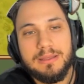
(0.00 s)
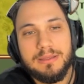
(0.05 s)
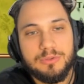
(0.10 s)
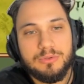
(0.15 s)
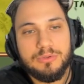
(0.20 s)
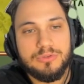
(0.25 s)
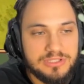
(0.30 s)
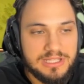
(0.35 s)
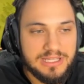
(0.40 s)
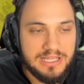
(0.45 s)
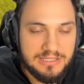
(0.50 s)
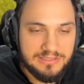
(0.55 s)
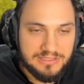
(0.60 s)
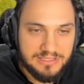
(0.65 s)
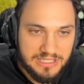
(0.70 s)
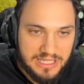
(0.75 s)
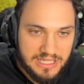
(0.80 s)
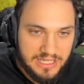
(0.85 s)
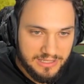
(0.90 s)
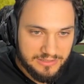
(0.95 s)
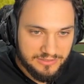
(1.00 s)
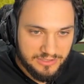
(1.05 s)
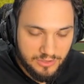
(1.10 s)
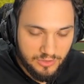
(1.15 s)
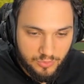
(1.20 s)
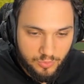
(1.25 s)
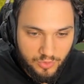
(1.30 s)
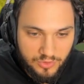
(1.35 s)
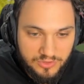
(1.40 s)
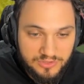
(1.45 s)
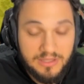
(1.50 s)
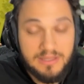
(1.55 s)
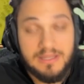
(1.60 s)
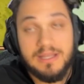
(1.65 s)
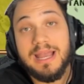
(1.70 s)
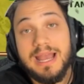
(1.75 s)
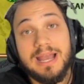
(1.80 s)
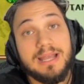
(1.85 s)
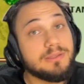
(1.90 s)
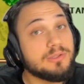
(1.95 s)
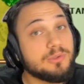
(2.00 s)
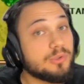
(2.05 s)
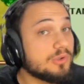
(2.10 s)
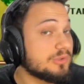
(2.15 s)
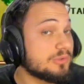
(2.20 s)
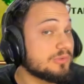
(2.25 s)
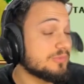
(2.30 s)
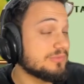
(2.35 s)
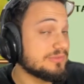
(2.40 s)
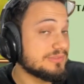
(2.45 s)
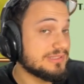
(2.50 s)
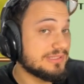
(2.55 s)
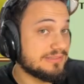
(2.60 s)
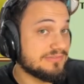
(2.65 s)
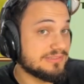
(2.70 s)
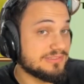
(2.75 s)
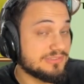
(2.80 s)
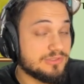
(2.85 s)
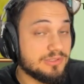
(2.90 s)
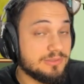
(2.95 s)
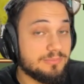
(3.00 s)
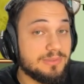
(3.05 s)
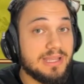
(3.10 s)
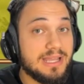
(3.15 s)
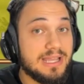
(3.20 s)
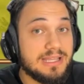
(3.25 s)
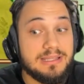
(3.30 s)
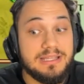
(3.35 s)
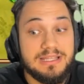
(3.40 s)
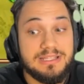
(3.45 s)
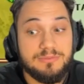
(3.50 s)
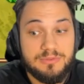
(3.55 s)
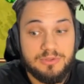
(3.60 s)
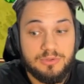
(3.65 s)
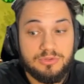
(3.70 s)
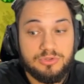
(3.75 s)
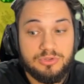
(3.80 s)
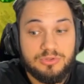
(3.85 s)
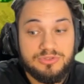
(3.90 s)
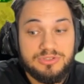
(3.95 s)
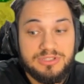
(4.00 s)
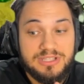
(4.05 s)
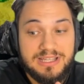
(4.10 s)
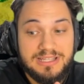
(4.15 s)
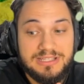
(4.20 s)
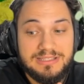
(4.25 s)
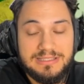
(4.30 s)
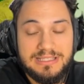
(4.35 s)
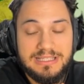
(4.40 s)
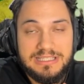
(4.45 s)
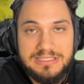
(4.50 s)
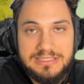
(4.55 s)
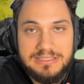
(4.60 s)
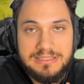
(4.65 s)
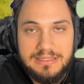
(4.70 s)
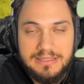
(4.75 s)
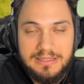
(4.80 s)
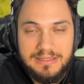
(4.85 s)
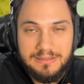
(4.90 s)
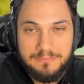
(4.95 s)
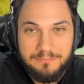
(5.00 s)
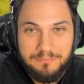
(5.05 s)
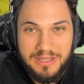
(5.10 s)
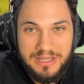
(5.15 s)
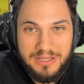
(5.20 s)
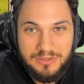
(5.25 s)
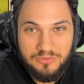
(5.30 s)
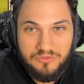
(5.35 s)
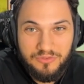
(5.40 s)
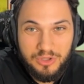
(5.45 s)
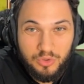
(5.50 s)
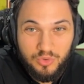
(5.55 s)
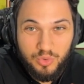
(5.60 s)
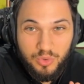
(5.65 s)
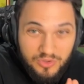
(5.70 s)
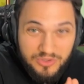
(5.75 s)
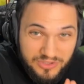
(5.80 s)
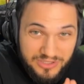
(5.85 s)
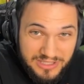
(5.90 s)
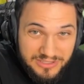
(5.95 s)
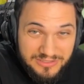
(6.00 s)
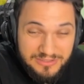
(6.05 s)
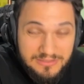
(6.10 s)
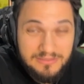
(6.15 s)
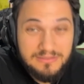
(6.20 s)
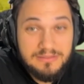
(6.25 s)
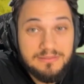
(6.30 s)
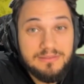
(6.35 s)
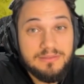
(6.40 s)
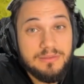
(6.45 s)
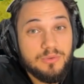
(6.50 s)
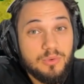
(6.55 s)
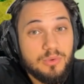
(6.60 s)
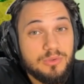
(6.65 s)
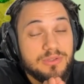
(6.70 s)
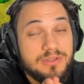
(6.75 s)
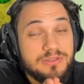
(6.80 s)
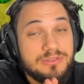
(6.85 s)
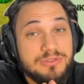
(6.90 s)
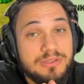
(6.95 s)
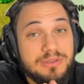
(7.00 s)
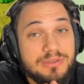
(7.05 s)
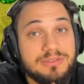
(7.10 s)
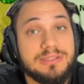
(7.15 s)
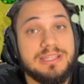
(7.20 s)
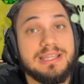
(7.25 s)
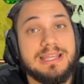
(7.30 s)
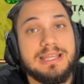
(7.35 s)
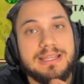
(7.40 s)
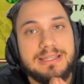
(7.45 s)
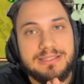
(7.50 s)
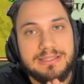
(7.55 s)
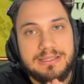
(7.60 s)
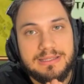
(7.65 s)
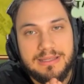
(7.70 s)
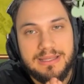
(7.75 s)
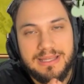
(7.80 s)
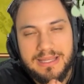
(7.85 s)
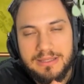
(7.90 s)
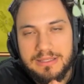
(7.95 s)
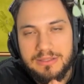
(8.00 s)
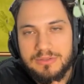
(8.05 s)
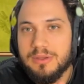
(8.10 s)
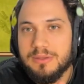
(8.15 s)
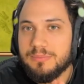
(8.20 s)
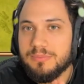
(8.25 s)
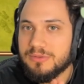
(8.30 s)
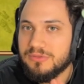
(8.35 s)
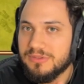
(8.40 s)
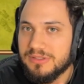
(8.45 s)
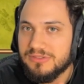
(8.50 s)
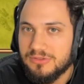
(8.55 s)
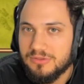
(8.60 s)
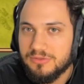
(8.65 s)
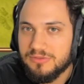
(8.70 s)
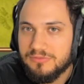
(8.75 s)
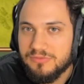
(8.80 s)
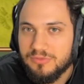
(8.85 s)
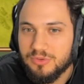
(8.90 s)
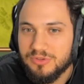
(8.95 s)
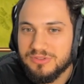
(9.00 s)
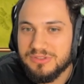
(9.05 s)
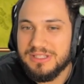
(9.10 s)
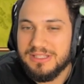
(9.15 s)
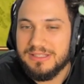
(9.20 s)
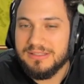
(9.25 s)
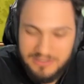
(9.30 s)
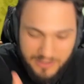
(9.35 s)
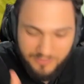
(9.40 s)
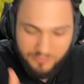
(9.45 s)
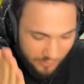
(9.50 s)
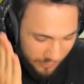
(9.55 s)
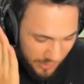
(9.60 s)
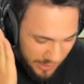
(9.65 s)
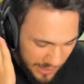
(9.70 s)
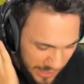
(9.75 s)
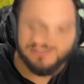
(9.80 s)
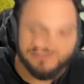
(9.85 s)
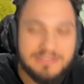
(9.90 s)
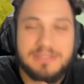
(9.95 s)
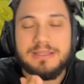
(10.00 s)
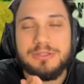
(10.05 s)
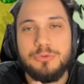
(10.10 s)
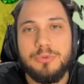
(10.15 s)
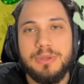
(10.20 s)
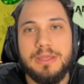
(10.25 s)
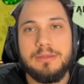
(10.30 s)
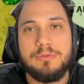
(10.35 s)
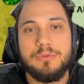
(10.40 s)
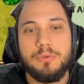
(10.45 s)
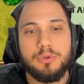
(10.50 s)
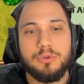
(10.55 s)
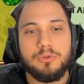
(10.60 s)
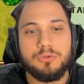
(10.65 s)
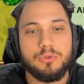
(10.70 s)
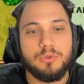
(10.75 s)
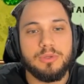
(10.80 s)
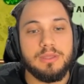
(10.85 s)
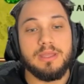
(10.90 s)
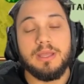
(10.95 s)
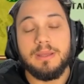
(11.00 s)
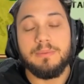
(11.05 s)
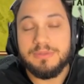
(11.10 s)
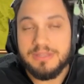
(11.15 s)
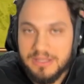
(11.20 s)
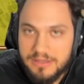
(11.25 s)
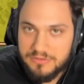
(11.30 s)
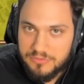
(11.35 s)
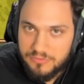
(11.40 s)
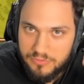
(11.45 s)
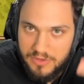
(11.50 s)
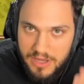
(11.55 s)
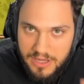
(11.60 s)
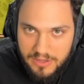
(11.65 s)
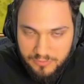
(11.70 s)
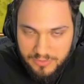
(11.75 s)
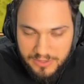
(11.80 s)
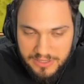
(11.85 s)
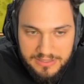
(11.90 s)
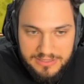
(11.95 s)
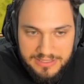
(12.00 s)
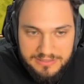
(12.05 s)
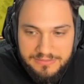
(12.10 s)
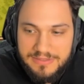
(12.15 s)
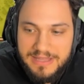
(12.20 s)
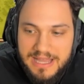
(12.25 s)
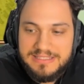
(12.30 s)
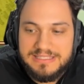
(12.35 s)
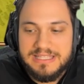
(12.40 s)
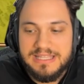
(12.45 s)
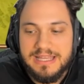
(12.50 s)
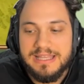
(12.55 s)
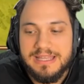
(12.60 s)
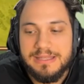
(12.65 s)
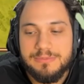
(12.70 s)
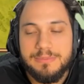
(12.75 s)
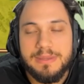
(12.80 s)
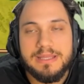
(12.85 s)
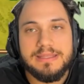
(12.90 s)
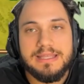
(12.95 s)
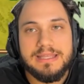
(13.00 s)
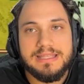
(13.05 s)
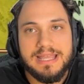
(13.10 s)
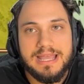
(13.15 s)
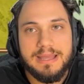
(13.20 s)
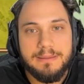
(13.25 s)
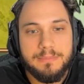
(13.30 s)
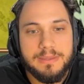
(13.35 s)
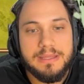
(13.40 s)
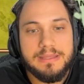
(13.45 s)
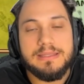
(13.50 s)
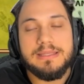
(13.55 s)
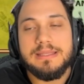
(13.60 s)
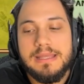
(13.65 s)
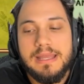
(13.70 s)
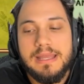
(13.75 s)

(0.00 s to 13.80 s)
you select the character you want. I don't know if it's gonna be like this because you're seeing this being recorded on the 13th and it's gonna be released on the 14th. I'm already getting this ready for you so it comes out right away. If nothing unexpected happens,